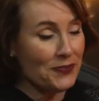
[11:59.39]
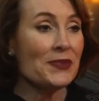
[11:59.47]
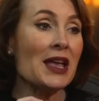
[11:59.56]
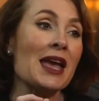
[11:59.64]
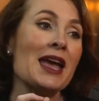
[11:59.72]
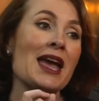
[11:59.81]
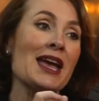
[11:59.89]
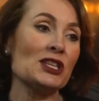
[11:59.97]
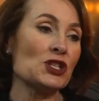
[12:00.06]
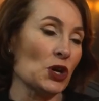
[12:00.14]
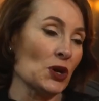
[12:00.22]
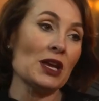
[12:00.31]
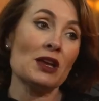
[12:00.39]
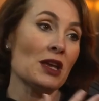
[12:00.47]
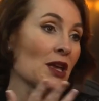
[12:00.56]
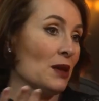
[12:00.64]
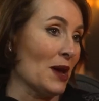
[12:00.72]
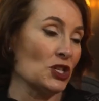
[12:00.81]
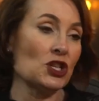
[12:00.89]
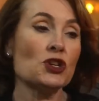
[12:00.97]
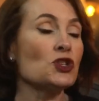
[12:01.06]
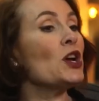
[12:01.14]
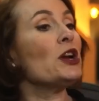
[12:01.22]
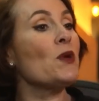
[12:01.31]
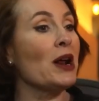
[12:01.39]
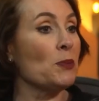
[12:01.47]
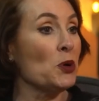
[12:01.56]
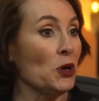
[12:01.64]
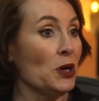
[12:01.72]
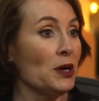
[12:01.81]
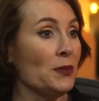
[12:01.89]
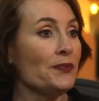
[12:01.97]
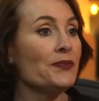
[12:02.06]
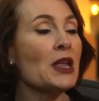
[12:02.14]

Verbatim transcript: Mm-hmm. So imagine you're trying to write a book.